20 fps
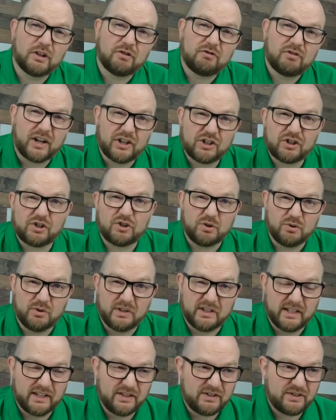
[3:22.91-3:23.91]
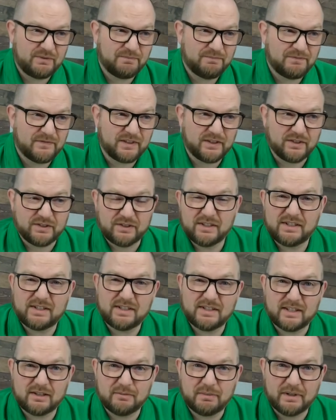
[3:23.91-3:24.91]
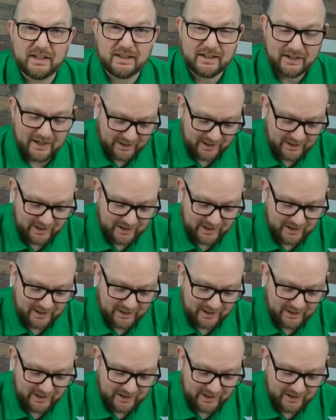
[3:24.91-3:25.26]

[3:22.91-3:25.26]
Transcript: to rush doing this because this is the bit that